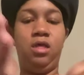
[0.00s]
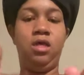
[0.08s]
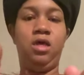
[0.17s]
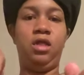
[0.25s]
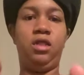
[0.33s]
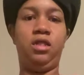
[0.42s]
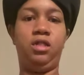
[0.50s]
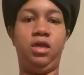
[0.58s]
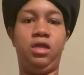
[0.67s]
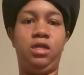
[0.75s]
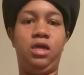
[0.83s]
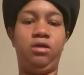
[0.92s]
And then that's
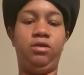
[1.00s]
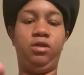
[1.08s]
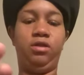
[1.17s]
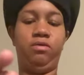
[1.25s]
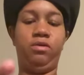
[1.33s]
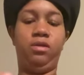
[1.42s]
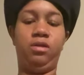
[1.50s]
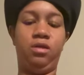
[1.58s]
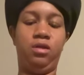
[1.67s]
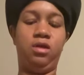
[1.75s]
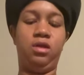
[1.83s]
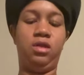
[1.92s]
how you do it.
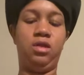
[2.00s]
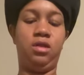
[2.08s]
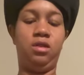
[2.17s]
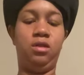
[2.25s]
And then